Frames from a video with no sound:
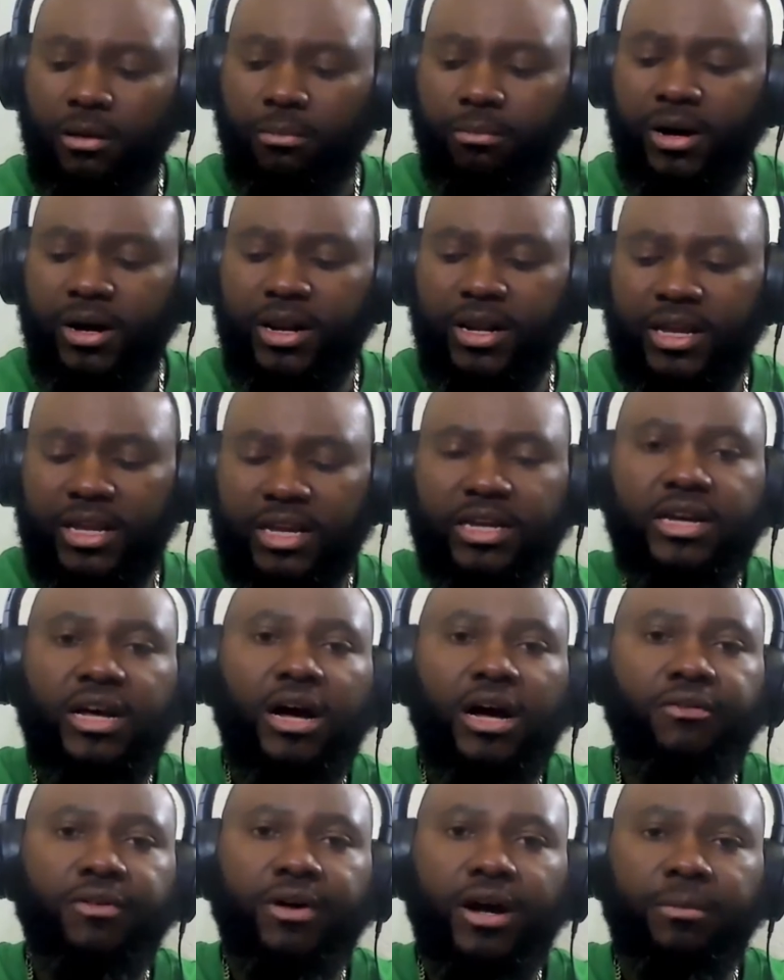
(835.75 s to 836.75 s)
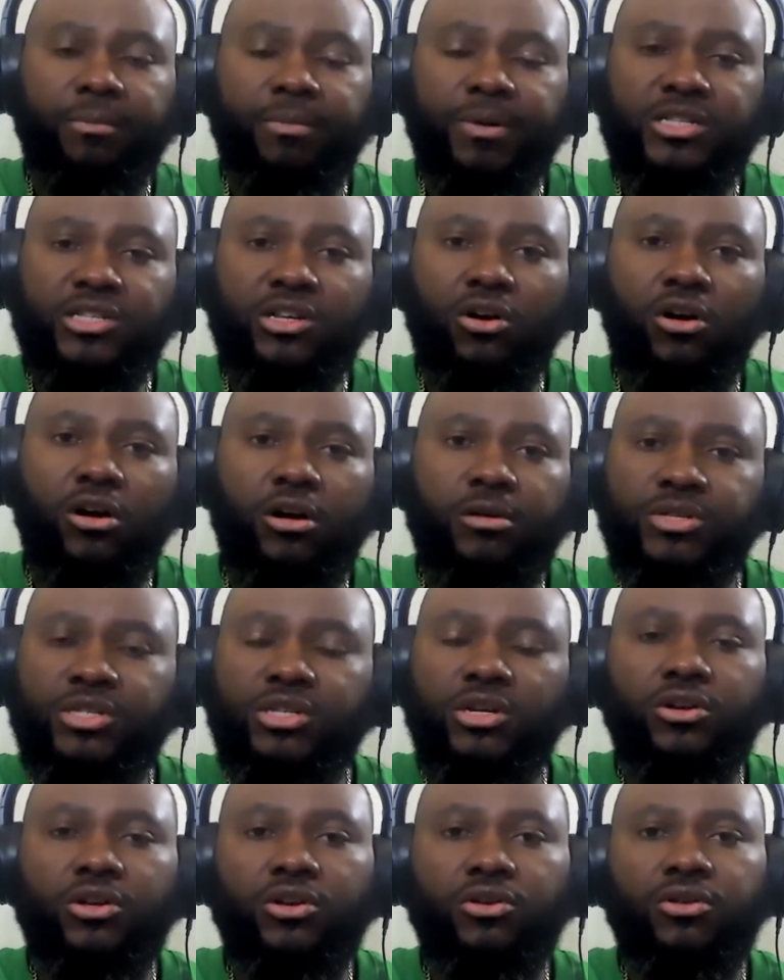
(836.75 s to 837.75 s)
but he covered up his arm,
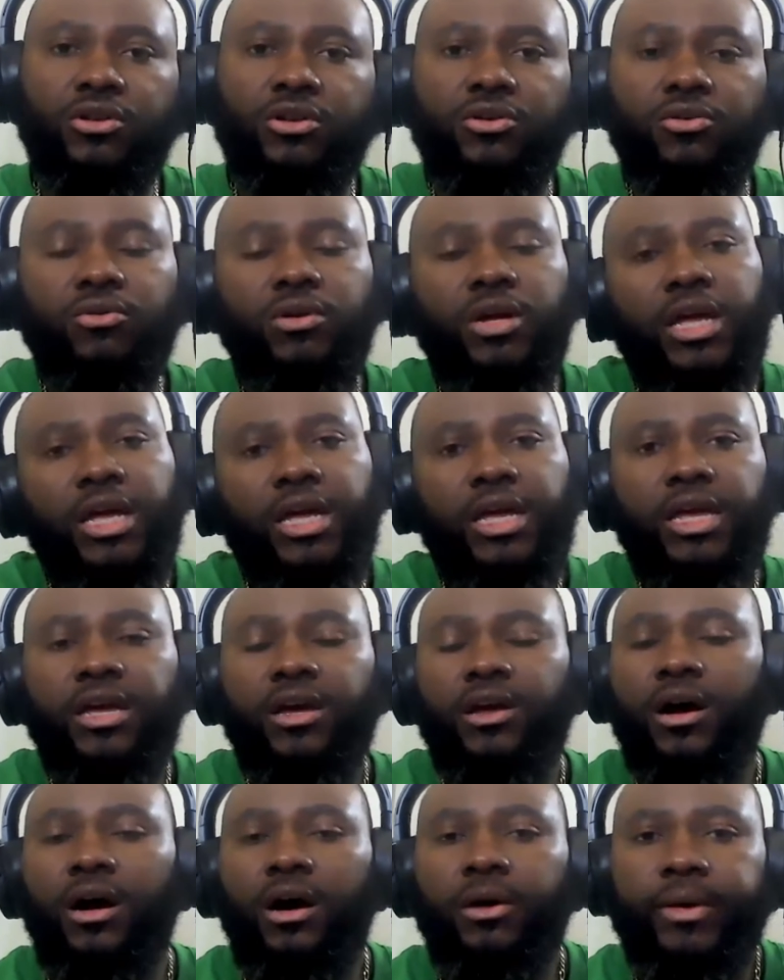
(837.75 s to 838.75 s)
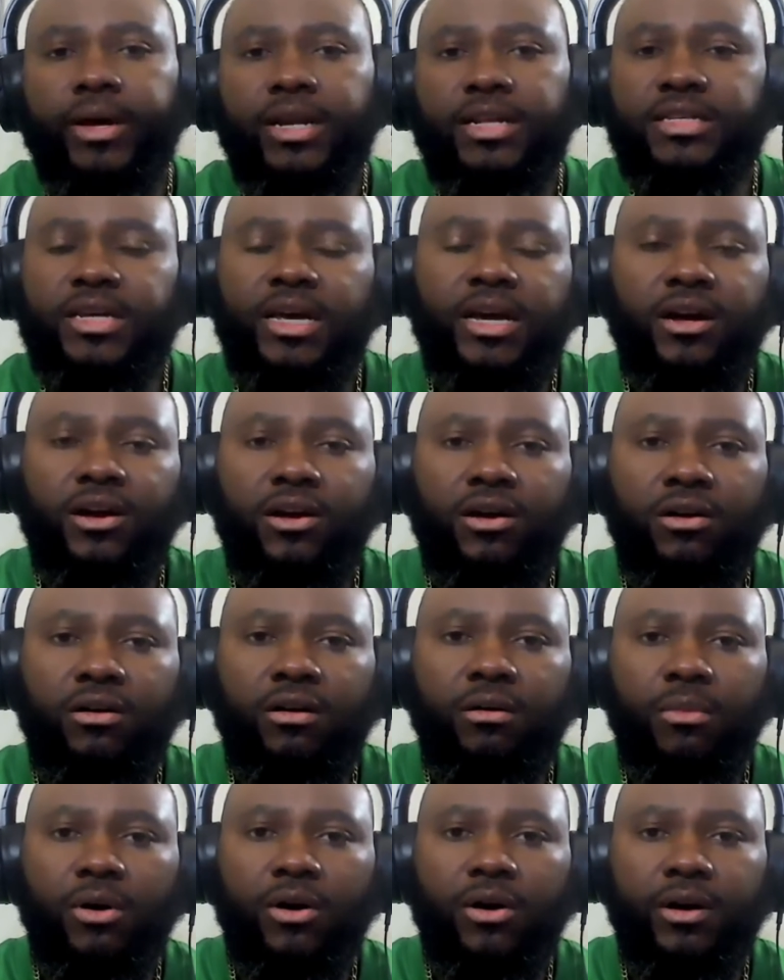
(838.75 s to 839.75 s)
so you knew he had already taken on
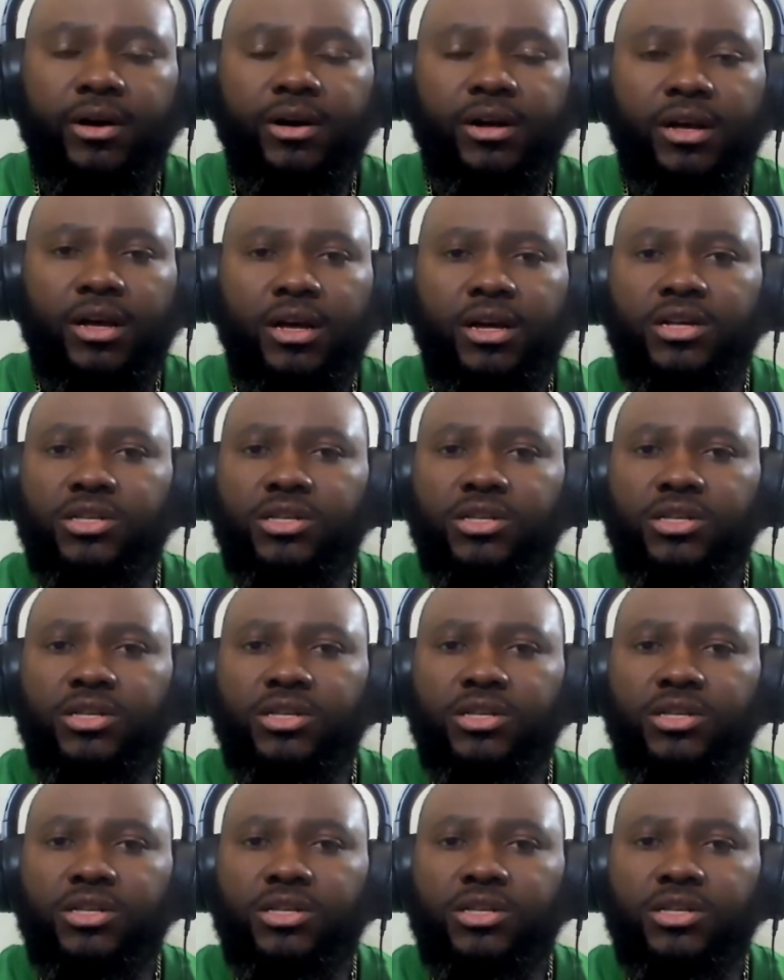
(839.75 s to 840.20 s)
the mark.